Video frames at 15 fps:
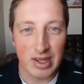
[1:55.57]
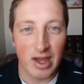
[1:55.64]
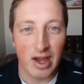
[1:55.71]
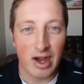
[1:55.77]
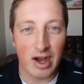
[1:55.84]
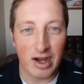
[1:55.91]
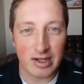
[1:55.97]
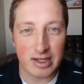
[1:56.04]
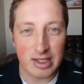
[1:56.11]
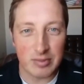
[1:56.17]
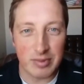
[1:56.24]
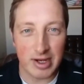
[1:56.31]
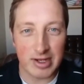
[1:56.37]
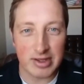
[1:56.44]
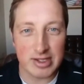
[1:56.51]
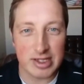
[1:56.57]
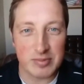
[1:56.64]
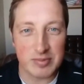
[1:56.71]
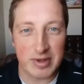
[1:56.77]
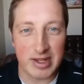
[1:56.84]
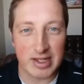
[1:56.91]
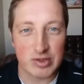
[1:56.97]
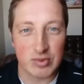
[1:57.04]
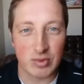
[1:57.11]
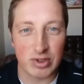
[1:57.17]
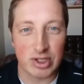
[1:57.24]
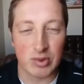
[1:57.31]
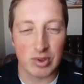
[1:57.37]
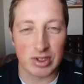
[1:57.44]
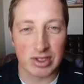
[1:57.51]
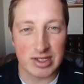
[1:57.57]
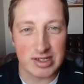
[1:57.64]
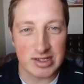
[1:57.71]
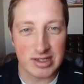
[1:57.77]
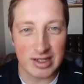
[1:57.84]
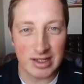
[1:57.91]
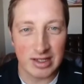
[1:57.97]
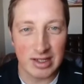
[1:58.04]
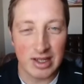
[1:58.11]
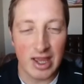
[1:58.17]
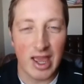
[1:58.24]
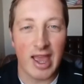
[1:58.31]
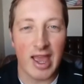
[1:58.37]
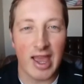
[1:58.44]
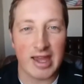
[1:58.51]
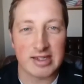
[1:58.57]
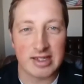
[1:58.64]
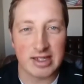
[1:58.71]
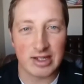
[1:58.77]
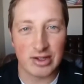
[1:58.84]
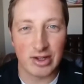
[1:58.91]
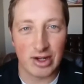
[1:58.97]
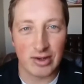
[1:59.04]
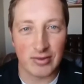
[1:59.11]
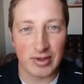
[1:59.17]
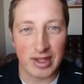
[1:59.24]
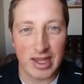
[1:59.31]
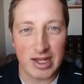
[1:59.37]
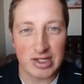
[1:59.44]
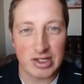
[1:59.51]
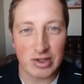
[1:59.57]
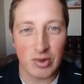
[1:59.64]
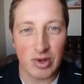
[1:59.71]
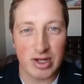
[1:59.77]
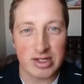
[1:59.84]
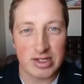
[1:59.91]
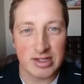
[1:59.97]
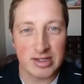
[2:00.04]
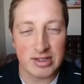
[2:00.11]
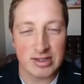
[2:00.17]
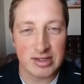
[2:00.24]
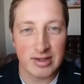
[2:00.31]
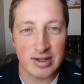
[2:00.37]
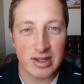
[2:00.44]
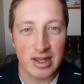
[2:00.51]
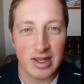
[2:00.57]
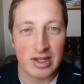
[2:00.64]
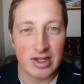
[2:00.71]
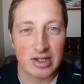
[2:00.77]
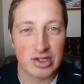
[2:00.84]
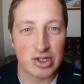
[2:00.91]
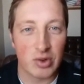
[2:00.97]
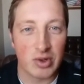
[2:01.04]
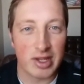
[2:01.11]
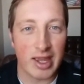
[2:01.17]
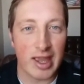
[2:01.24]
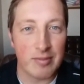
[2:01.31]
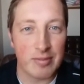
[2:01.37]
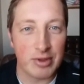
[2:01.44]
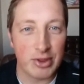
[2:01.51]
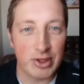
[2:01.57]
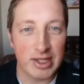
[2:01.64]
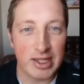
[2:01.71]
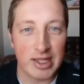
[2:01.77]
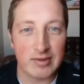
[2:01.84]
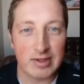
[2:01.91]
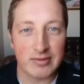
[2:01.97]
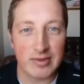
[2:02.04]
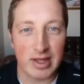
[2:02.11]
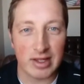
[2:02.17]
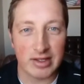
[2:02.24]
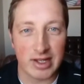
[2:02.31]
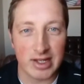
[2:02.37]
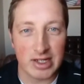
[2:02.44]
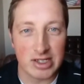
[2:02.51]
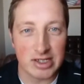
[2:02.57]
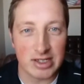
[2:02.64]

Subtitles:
Occupy the space where you are listening, asking clarification questions, showing empathy, giving validation,